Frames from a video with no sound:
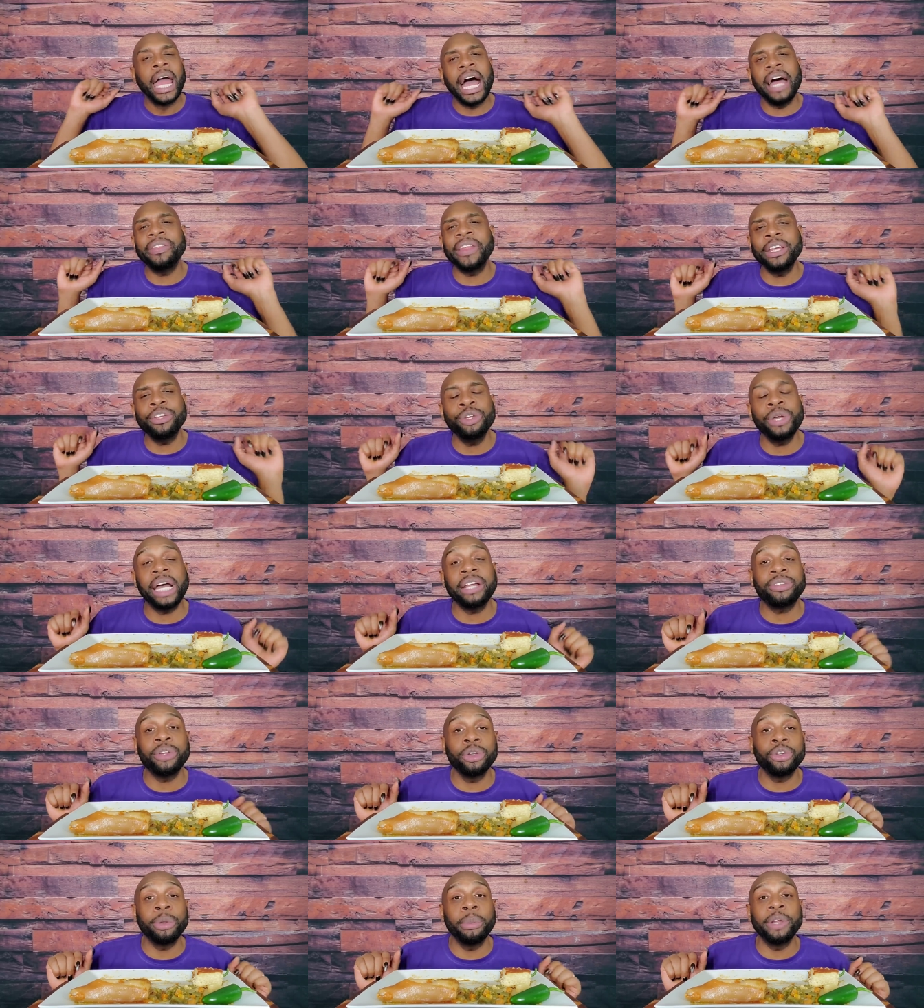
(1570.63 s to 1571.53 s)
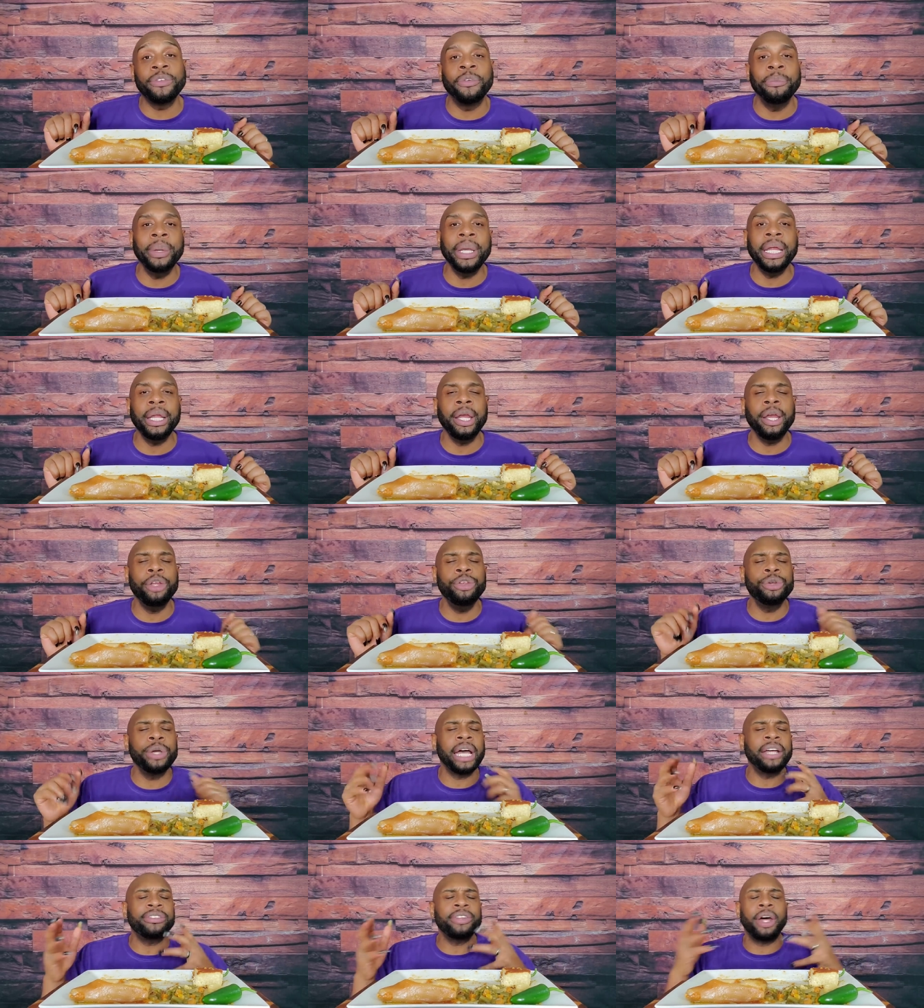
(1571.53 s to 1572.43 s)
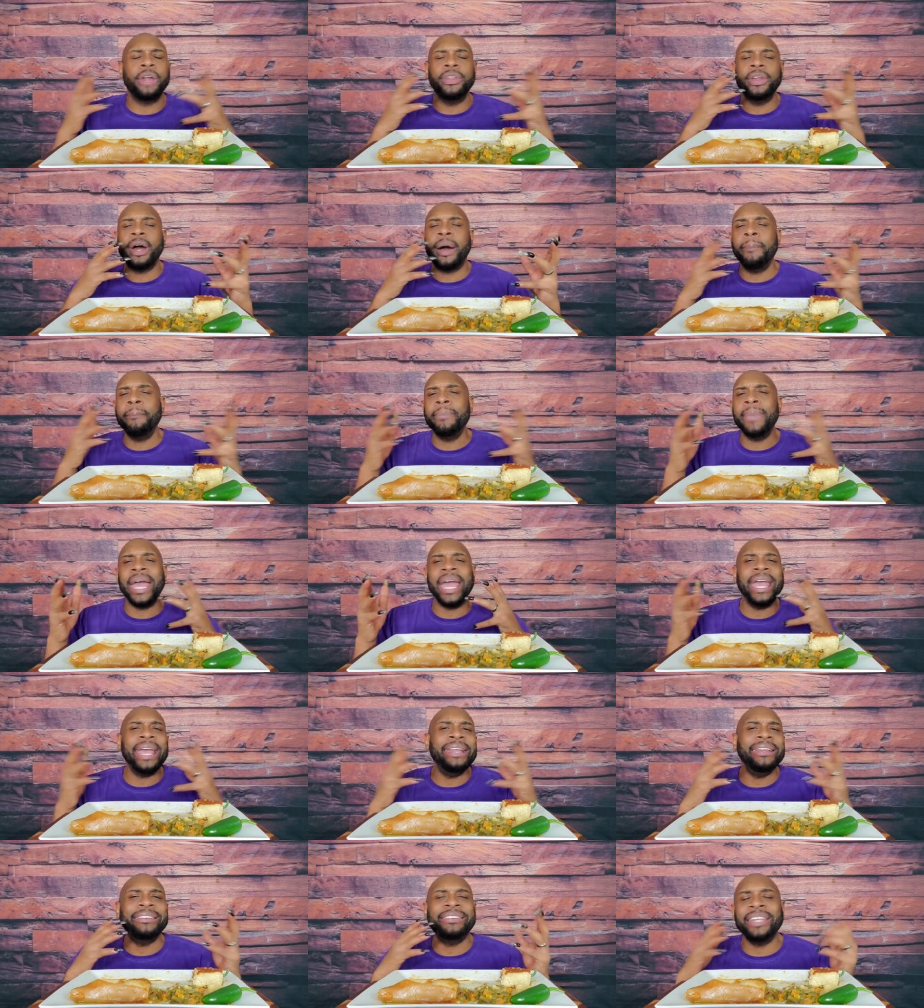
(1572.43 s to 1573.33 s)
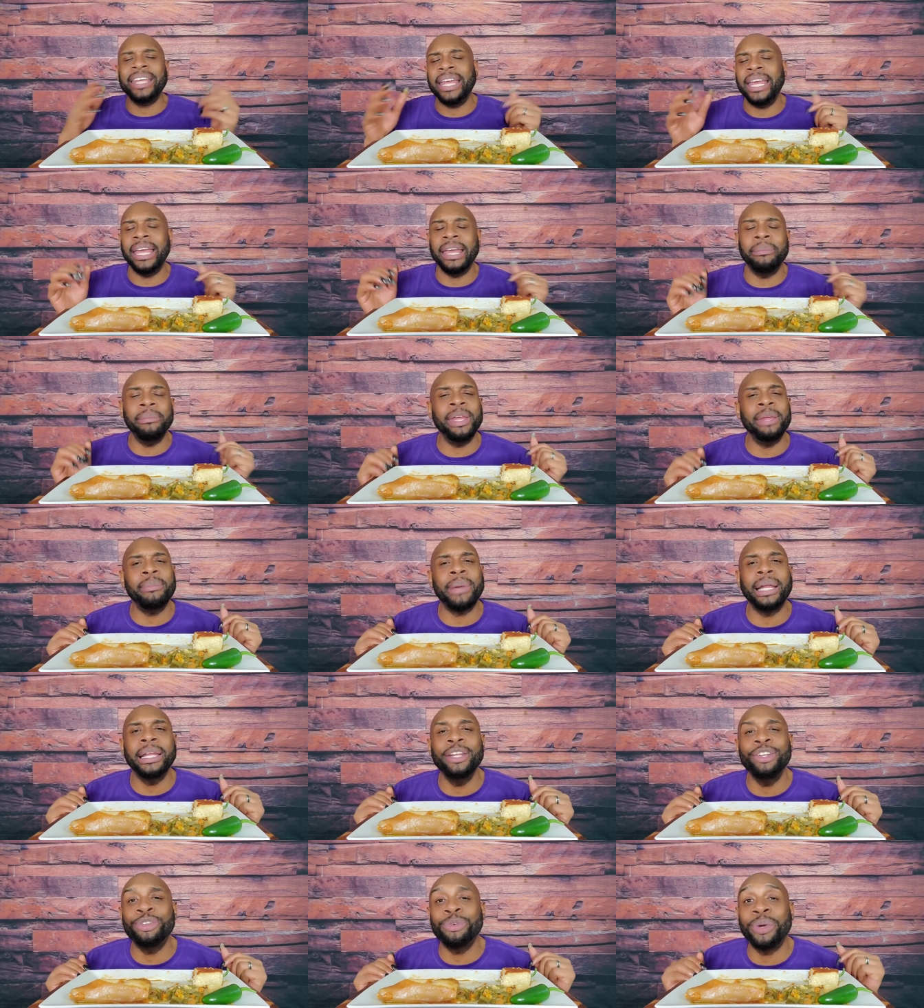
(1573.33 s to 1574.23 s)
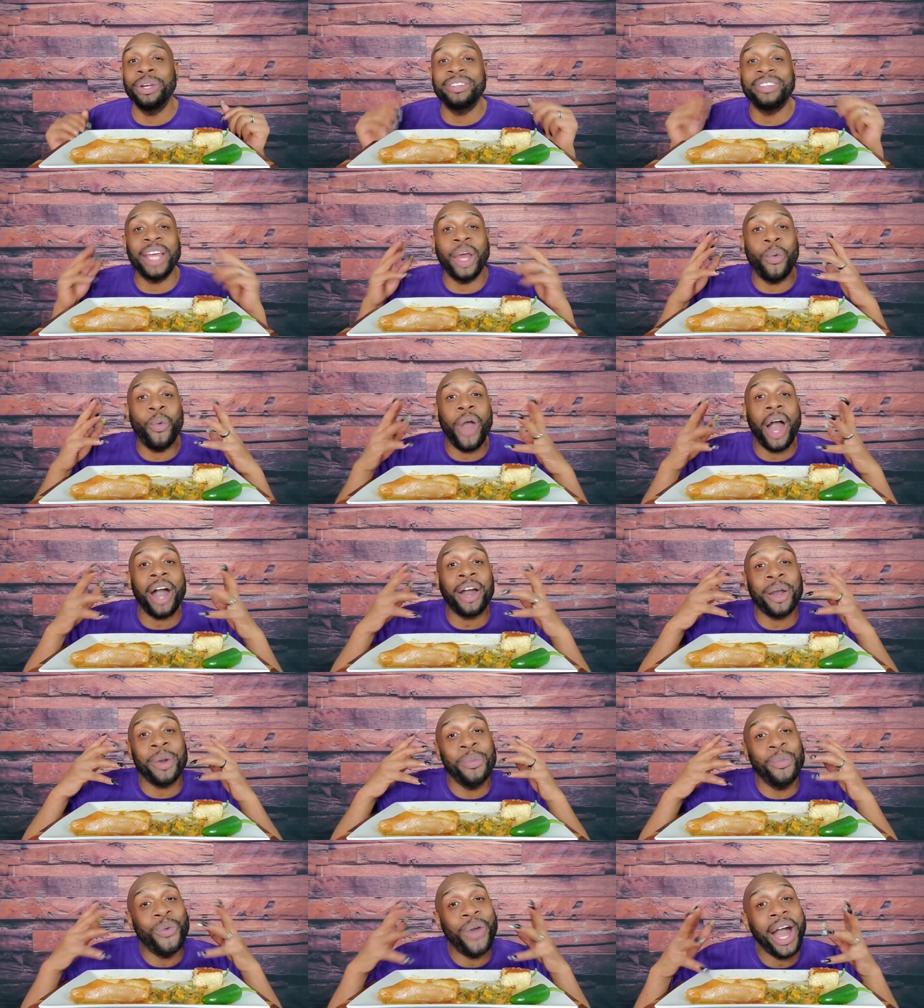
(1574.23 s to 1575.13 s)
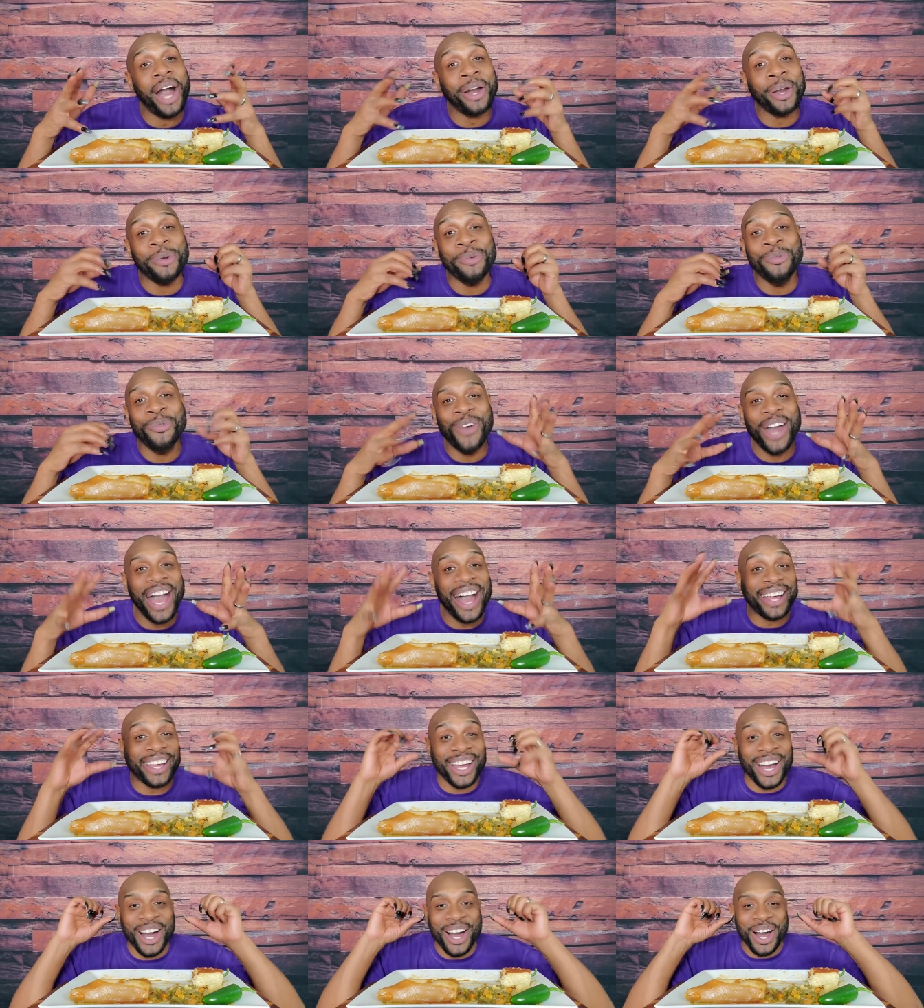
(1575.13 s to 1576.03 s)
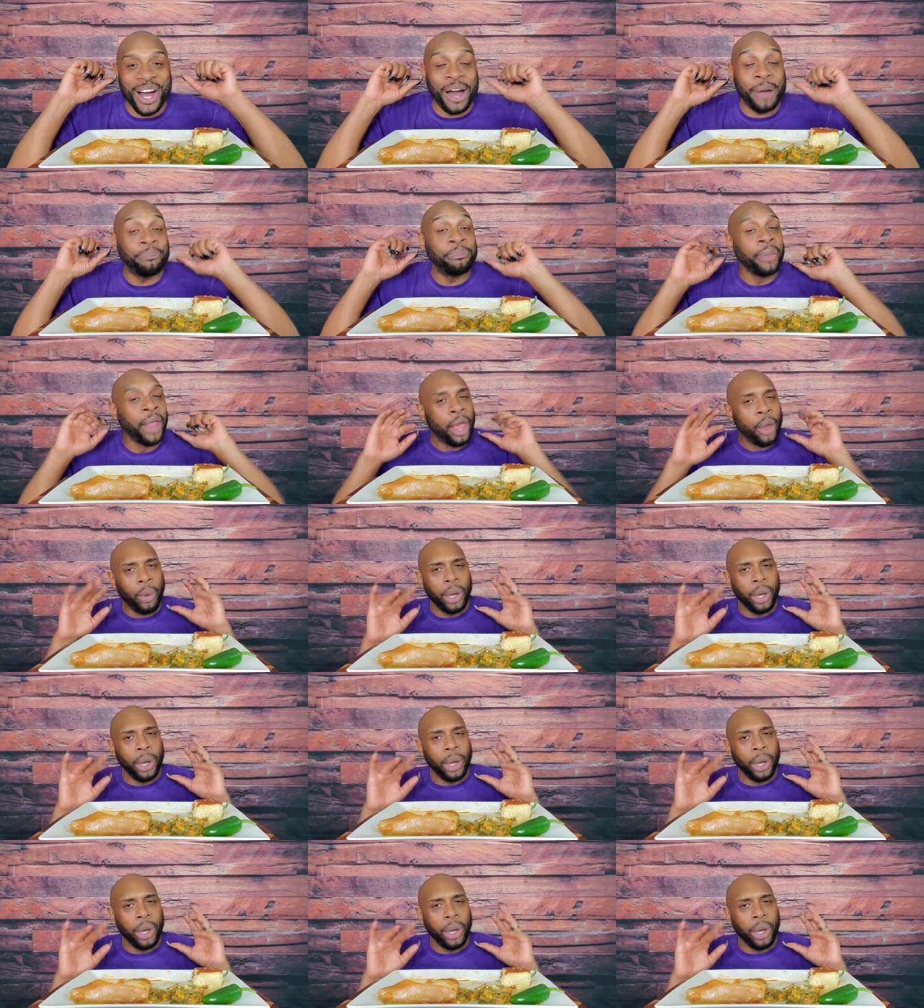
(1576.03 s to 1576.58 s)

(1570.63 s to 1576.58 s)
I thank you guys so, so much for being here. You guys are amazing. Me and my Legion want to say welcome, welcome, welcome.